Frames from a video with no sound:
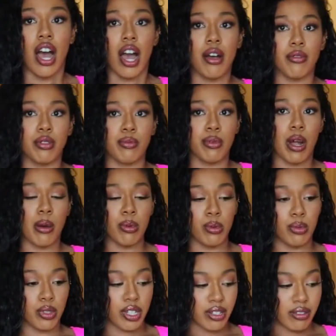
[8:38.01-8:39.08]
I would
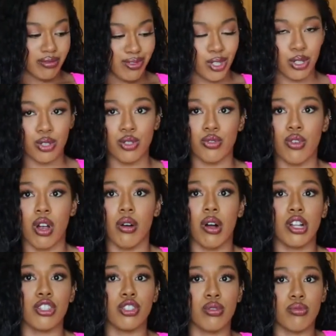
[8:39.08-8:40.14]
probably just throw
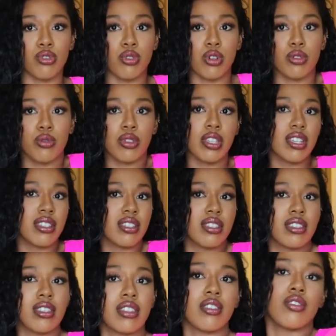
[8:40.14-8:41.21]
on some shorts with it
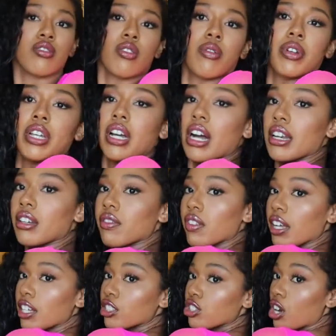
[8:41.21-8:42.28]
since this is already kind of
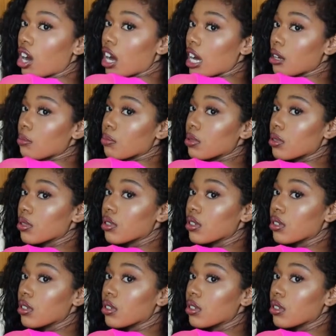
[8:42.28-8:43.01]
like a top.